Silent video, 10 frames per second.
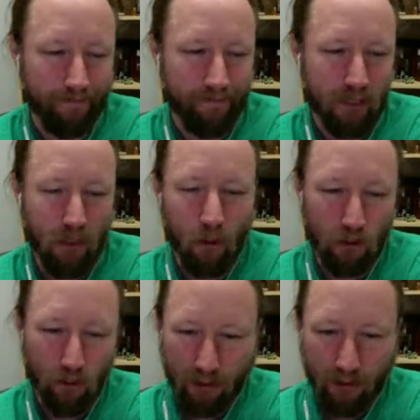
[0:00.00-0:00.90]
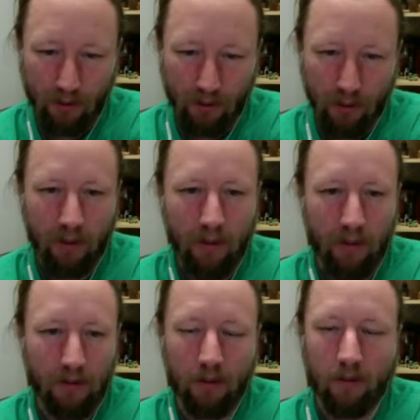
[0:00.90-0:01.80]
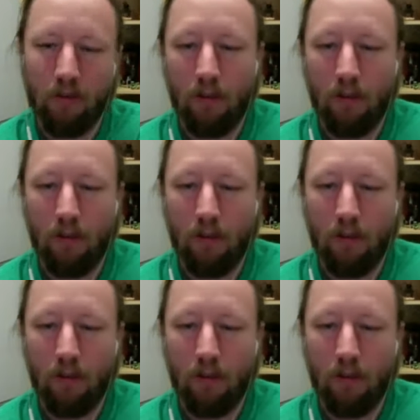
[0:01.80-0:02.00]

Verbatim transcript: the snowtroopers. so. Yeah